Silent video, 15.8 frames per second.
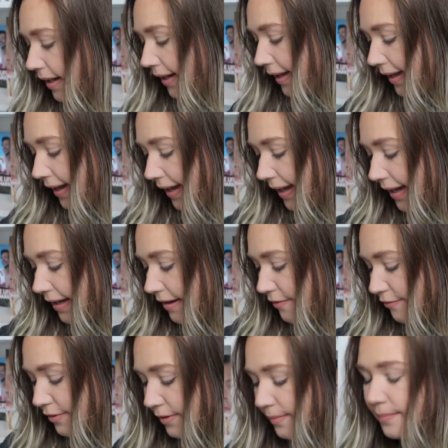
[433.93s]
I
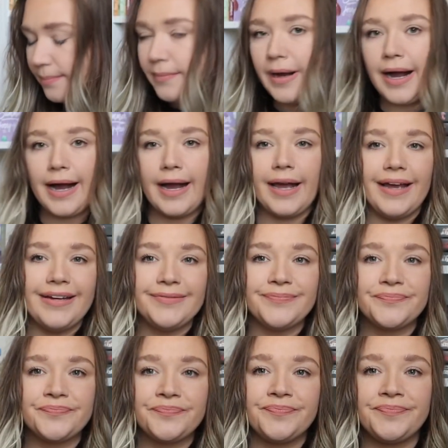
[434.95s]
have my
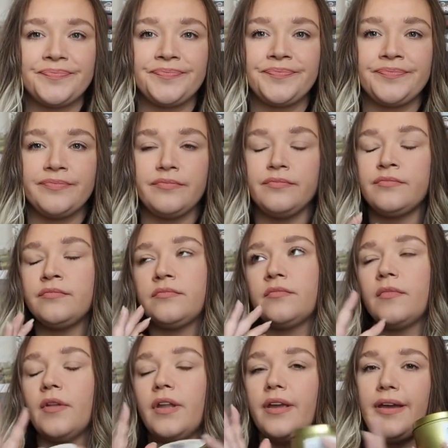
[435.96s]

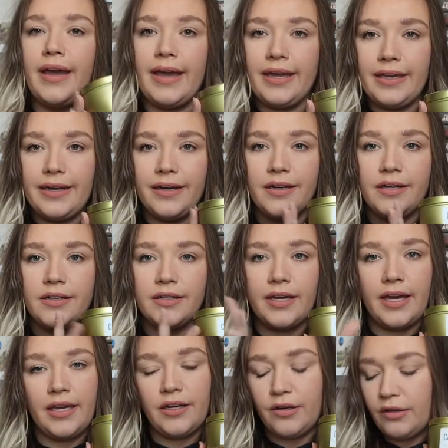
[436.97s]
Cade
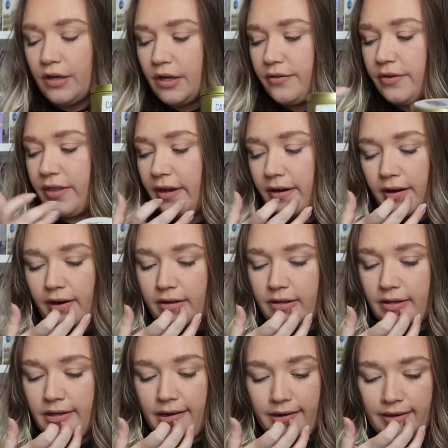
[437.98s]
candle over there. I
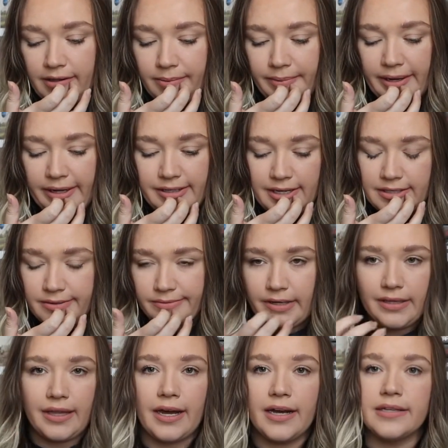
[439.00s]
did not get a Black Ties and
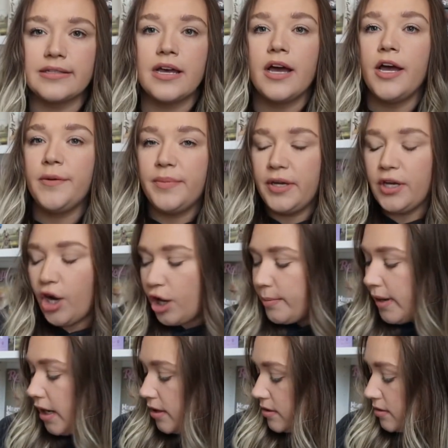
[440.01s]
White Lies PR
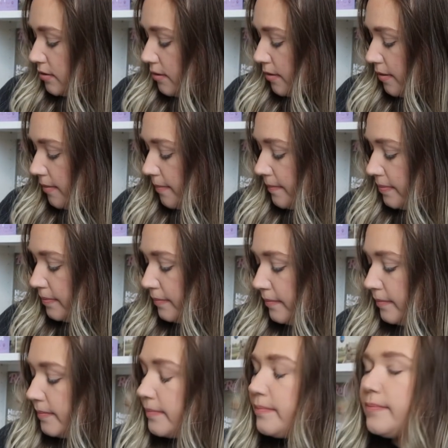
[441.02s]
box,
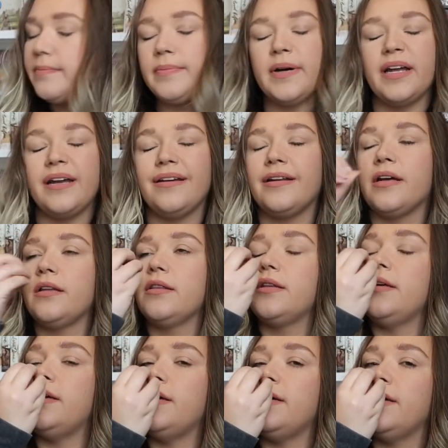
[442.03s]
but
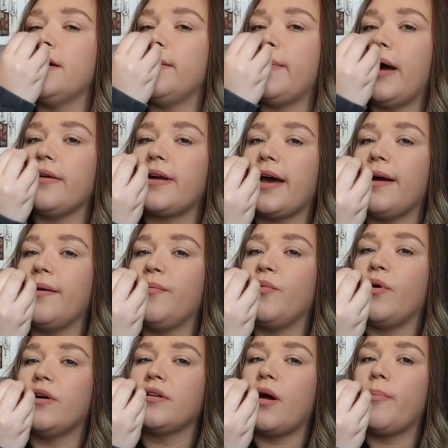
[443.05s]
the amount I
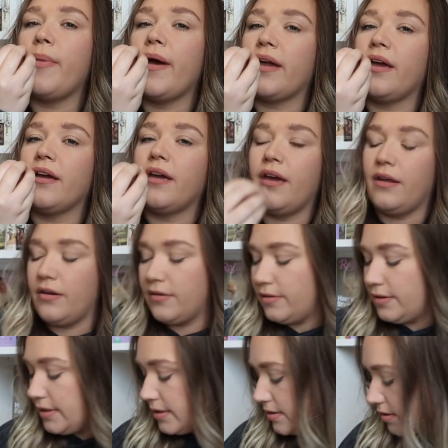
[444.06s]
want a Beckett candle
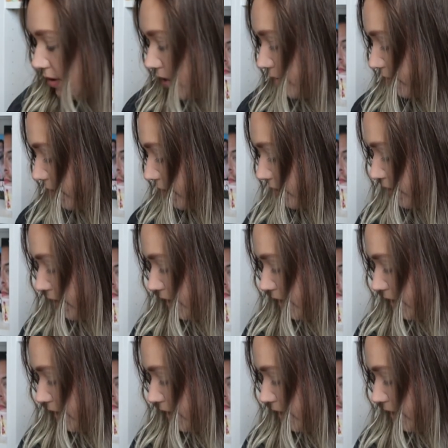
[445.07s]
is unreal.